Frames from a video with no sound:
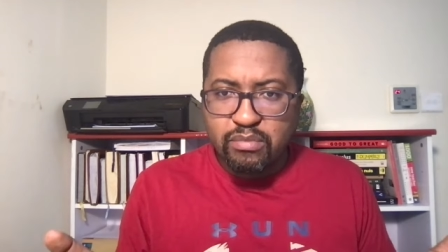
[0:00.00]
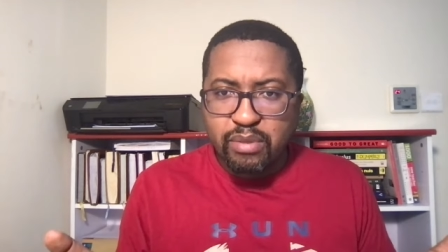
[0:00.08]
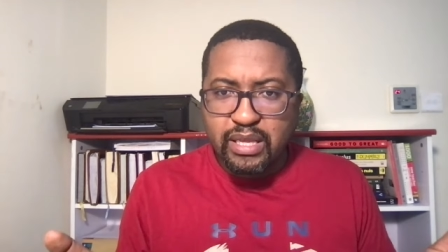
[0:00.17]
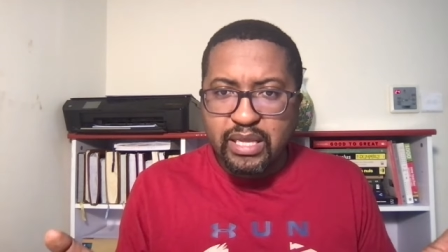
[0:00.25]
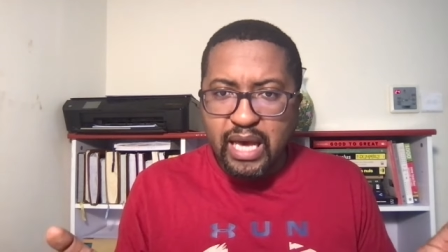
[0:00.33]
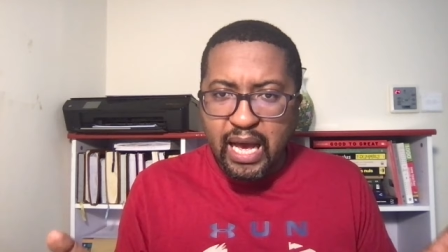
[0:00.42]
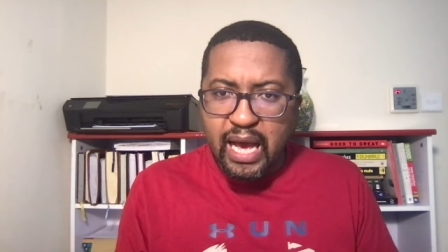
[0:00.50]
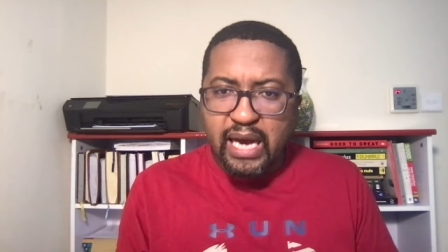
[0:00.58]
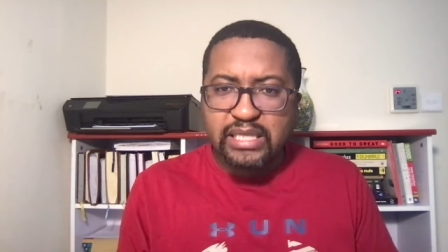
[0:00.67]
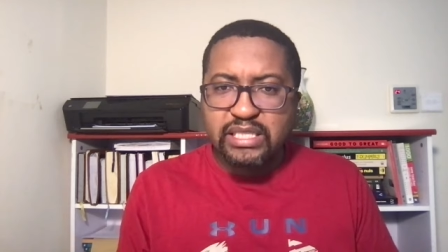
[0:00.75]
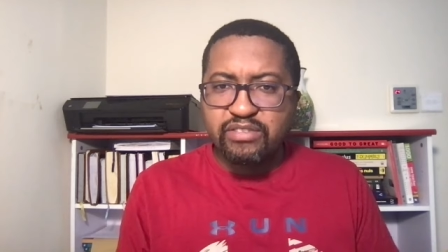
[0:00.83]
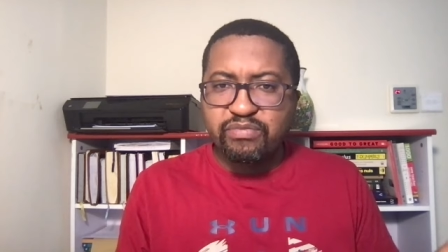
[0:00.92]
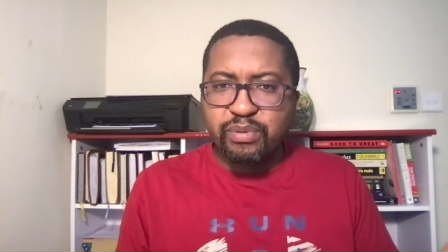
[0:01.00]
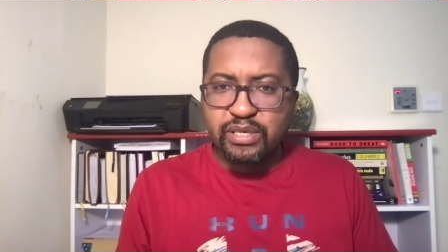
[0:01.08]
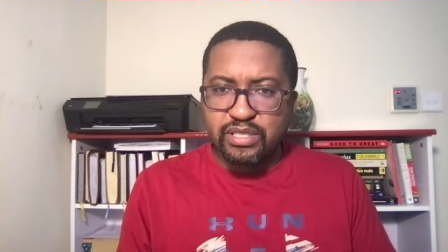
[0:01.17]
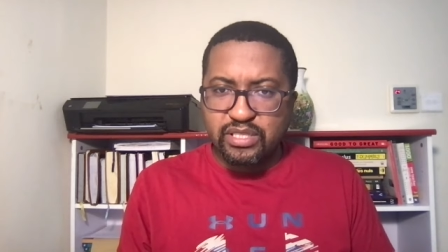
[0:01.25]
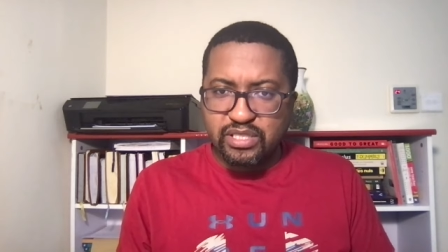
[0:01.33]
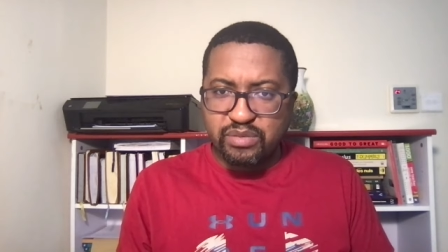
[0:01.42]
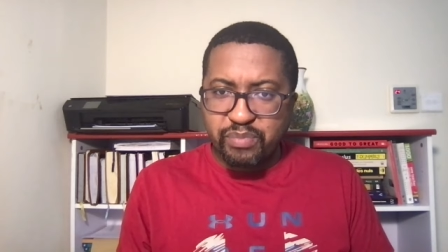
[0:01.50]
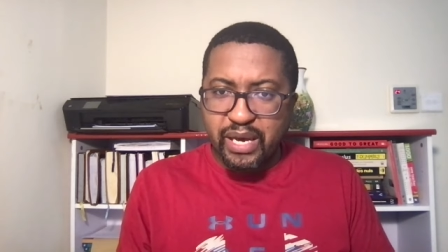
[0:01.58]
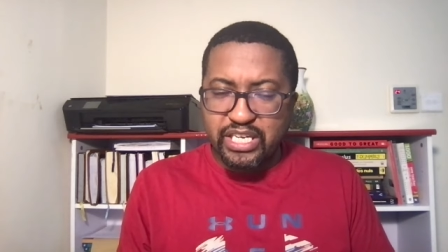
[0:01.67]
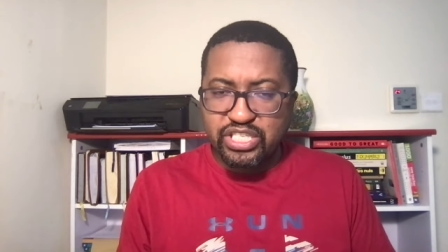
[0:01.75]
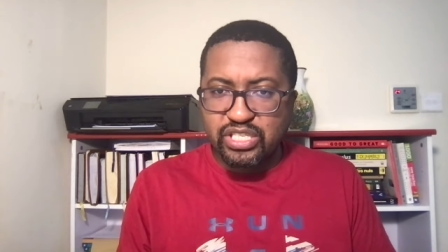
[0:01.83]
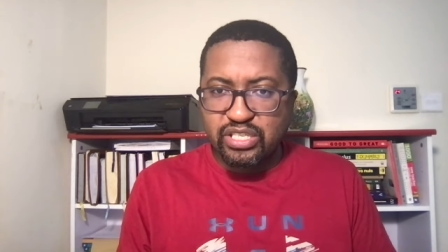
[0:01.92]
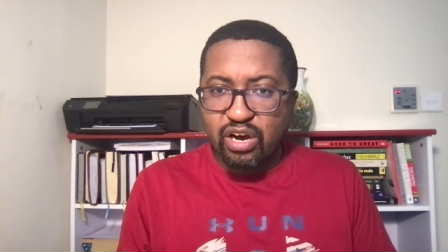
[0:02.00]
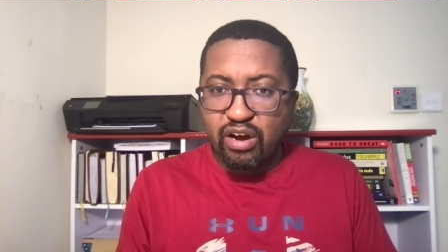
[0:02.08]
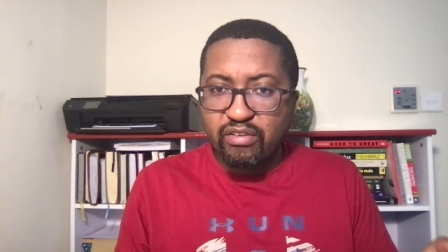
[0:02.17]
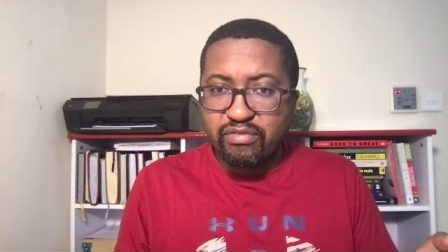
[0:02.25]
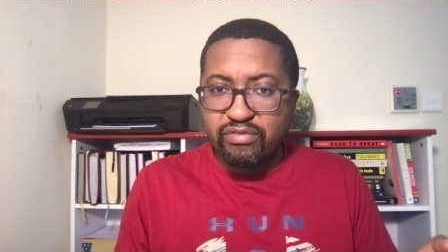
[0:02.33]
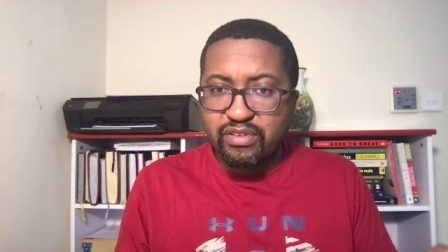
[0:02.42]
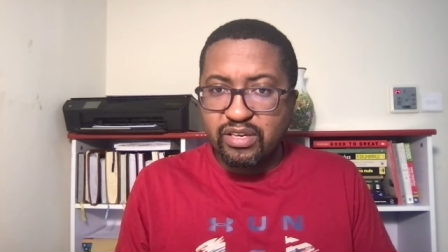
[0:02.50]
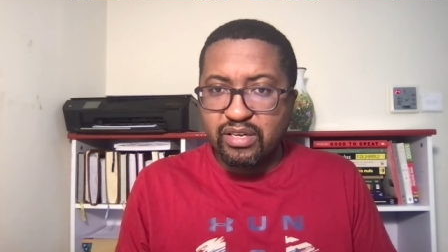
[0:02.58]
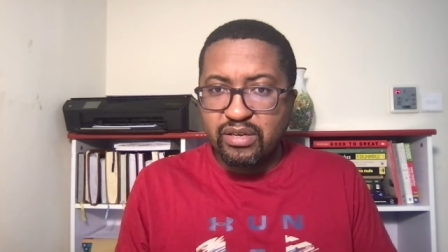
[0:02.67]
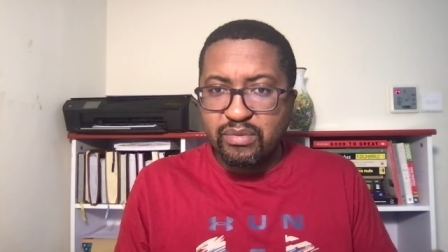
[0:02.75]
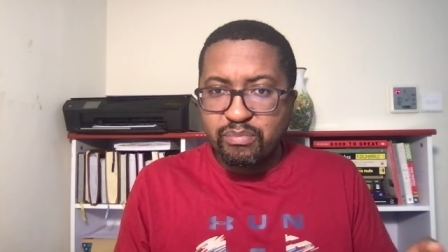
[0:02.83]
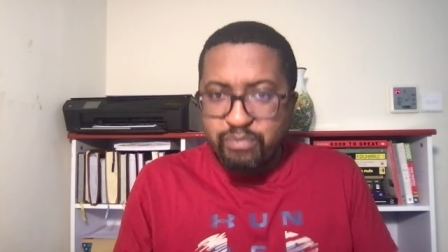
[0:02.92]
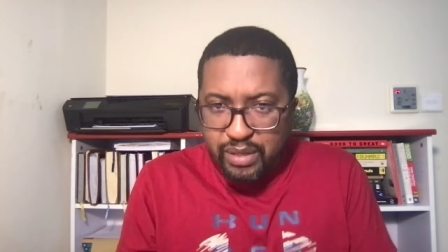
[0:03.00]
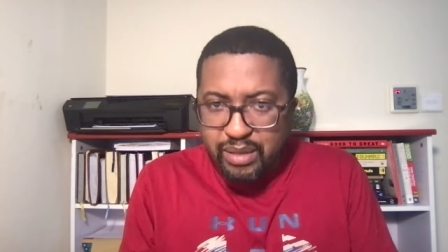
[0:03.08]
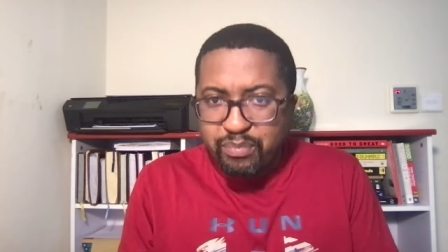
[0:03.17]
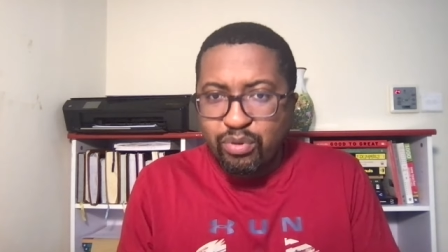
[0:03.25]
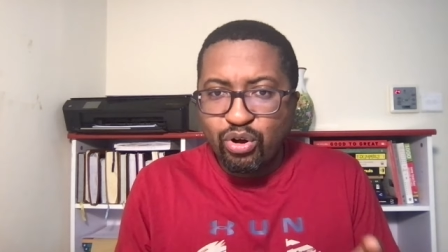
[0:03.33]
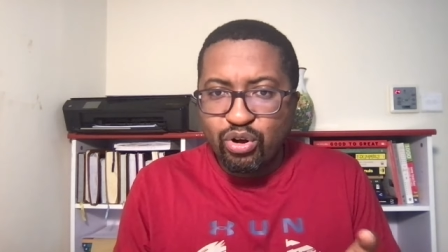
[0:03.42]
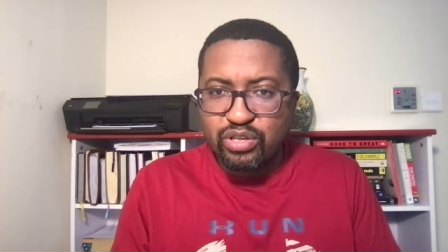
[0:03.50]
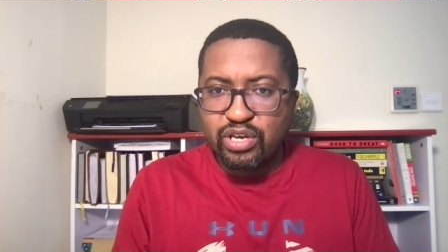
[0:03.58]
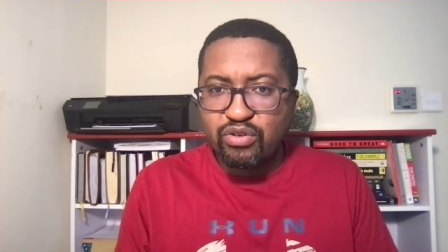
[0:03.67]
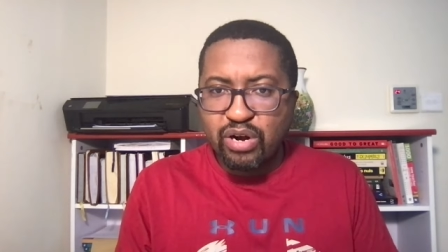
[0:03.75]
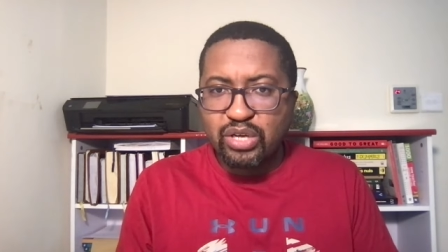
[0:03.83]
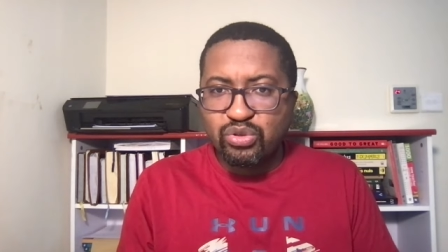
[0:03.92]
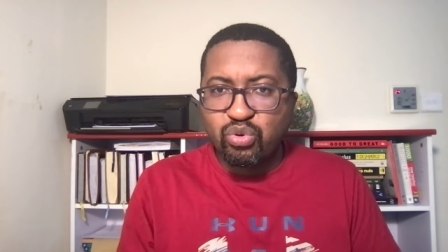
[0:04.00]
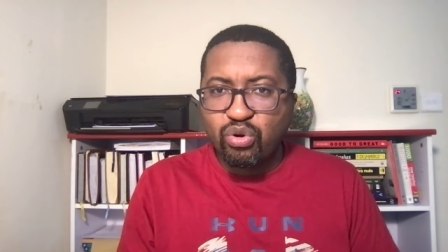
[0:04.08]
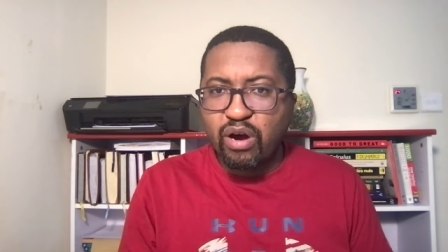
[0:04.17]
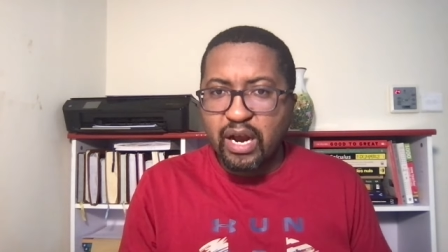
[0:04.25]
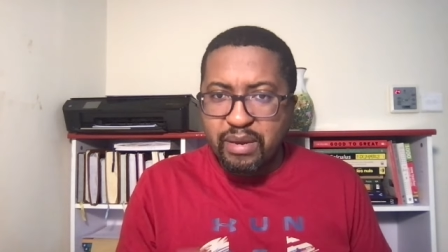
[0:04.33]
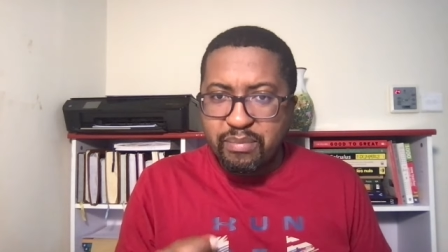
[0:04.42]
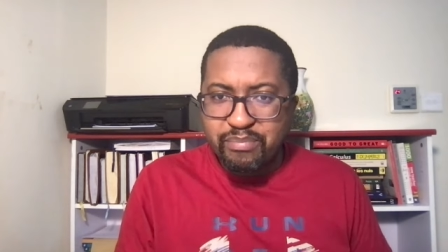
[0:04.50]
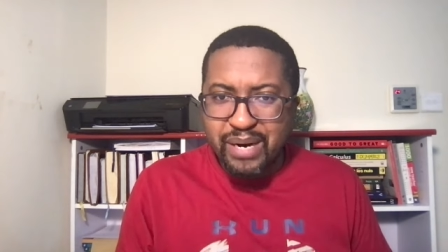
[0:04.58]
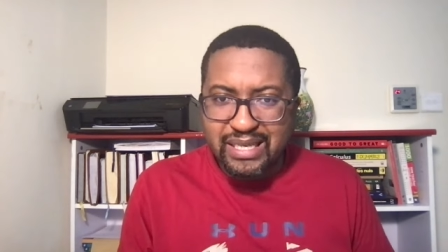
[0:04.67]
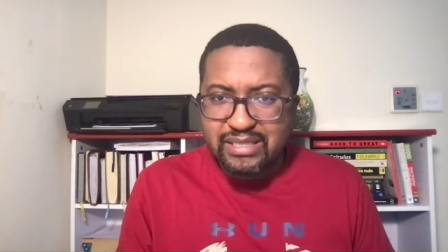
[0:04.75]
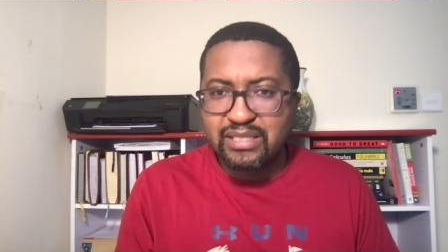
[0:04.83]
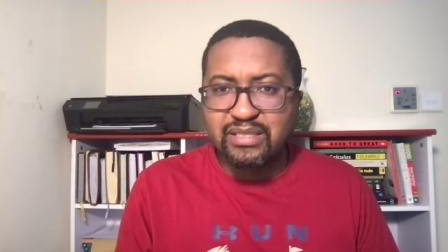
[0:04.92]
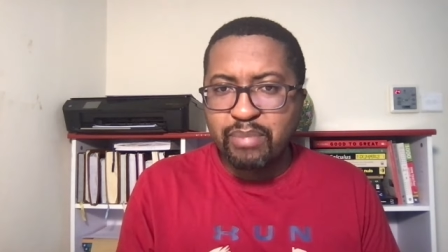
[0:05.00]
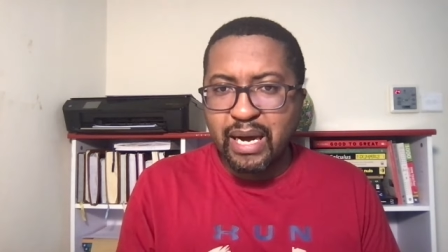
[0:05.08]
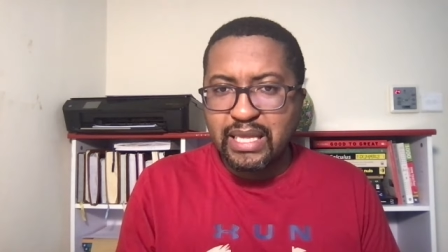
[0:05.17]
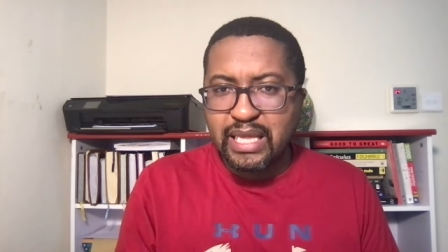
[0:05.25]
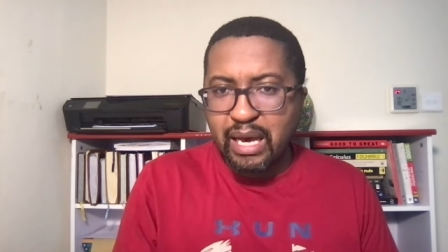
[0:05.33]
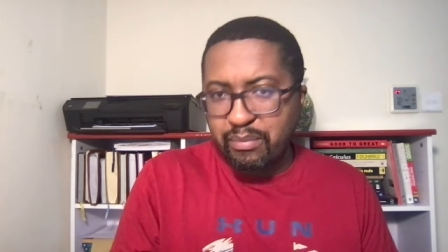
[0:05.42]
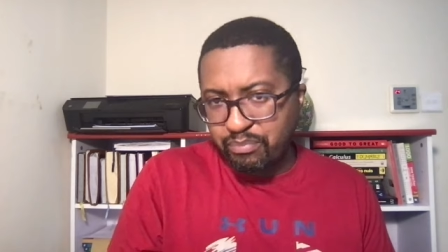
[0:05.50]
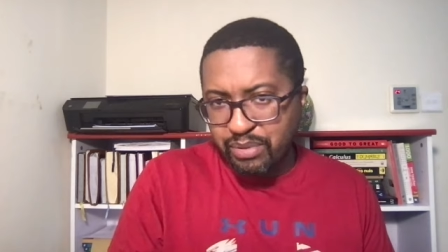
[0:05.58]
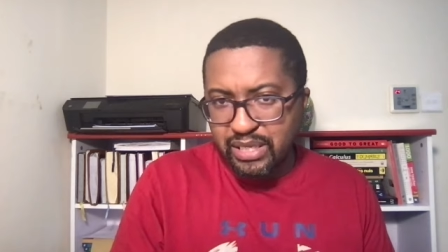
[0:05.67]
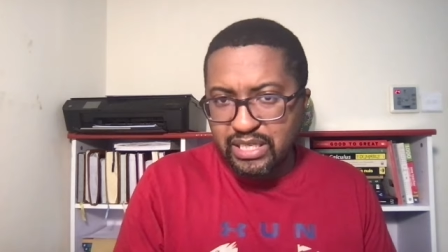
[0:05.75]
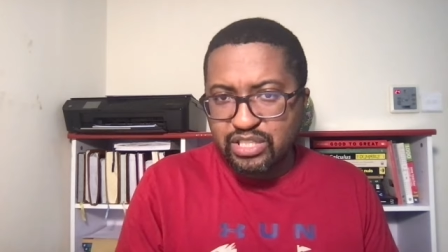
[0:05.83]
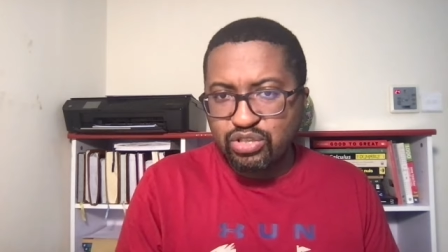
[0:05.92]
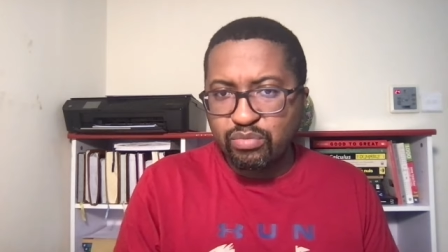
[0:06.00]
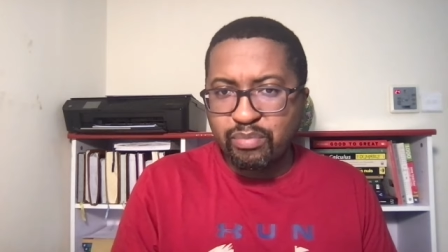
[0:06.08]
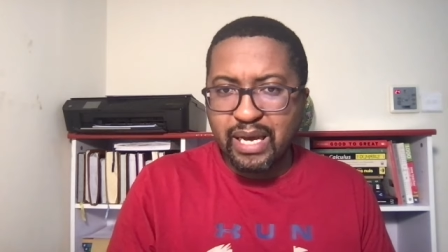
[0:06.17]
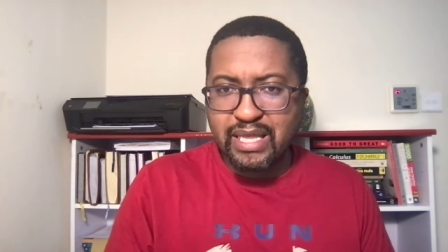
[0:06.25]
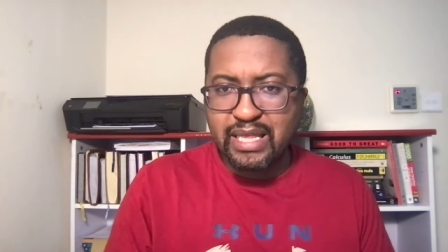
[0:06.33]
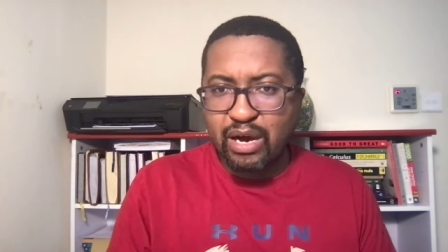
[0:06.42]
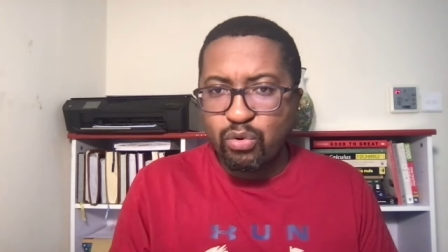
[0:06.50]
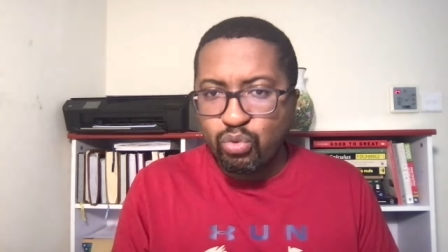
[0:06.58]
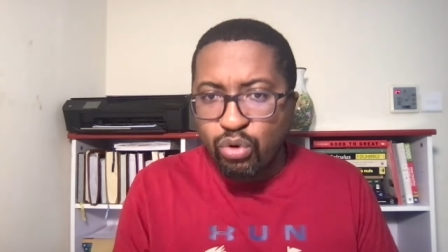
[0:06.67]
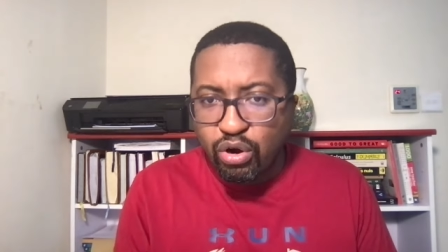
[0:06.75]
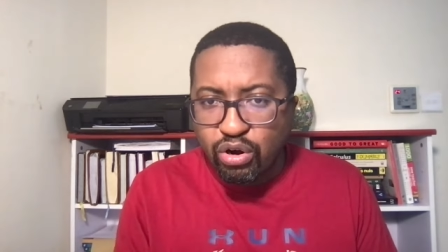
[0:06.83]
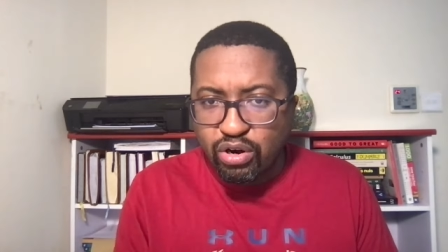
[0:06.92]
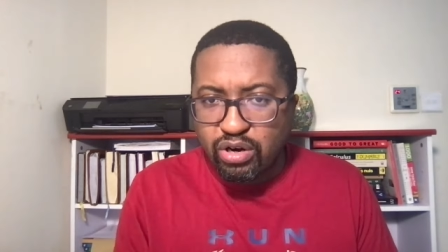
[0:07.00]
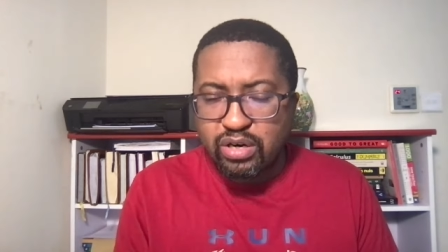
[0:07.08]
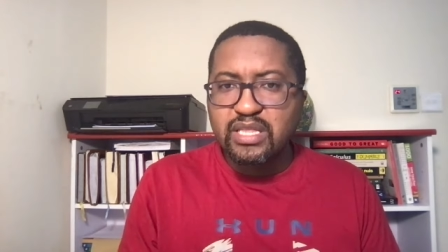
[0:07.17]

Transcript: by the active participation of the people on the ground who are impacted by that peace or by that war,